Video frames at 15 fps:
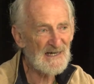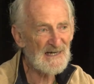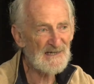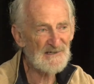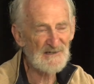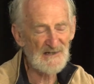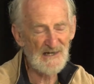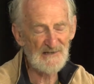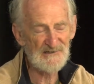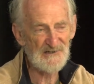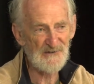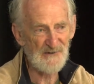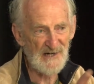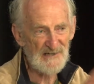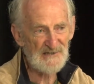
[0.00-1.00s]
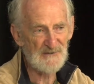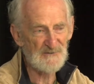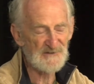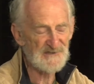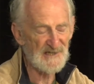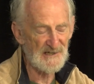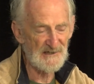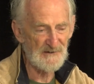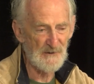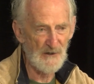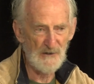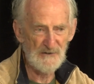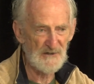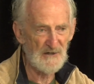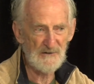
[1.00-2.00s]
and a director will say to you,
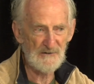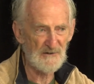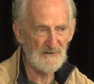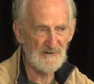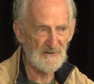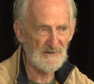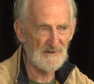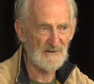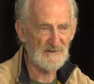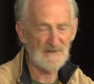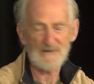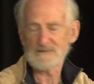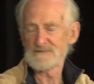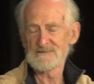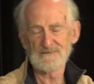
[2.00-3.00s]
"Oh no, no, no, no, no.